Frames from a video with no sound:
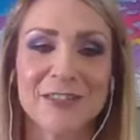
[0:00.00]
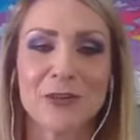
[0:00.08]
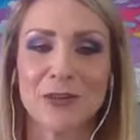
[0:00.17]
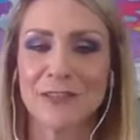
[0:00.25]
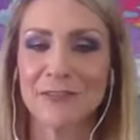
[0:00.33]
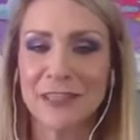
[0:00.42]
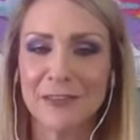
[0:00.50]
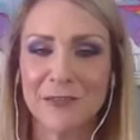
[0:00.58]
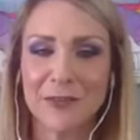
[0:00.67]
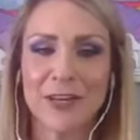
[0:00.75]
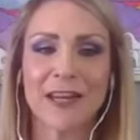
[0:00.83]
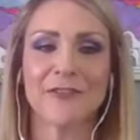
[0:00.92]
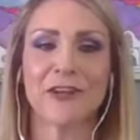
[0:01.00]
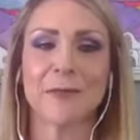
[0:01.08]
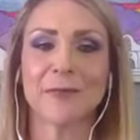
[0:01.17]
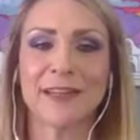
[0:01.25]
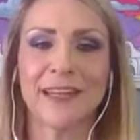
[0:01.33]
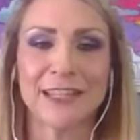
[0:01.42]
So even if you have your
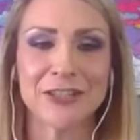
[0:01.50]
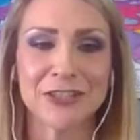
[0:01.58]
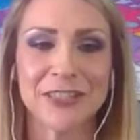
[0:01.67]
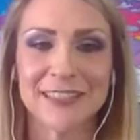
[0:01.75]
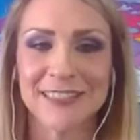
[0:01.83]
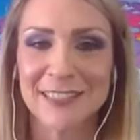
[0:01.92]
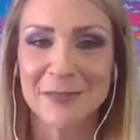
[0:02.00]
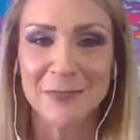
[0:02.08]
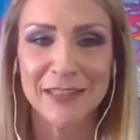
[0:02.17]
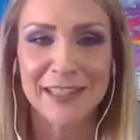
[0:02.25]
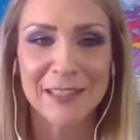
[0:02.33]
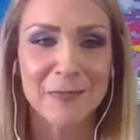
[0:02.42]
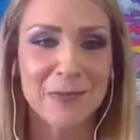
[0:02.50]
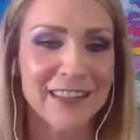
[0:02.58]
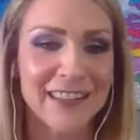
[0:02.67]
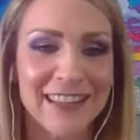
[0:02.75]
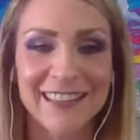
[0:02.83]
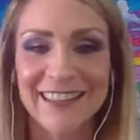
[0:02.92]
application submitted
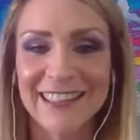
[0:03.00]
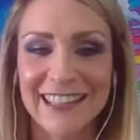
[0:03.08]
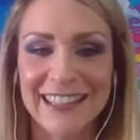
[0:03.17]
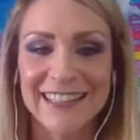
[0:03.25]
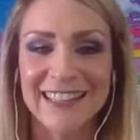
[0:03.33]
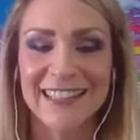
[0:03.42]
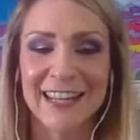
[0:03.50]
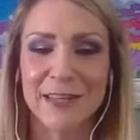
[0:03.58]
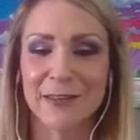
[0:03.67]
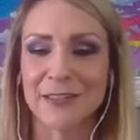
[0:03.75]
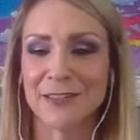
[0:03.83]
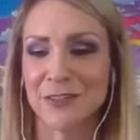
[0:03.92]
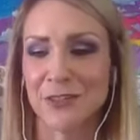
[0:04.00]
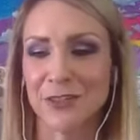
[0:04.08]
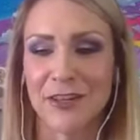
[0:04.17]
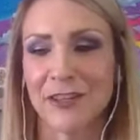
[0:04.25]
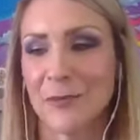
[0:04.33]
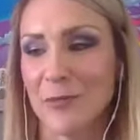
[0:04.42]
by the end of the day today, because you're
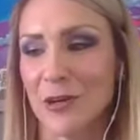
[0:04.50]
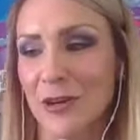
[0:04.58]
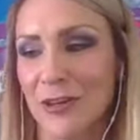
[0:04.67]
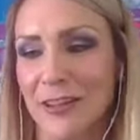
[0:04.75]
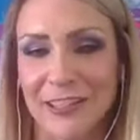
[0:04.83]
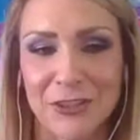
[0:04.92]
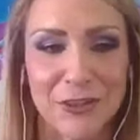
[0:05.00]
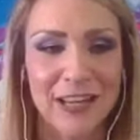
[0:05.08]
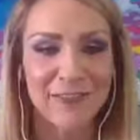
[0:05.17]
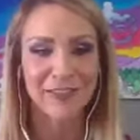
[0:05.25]
on the ball and you have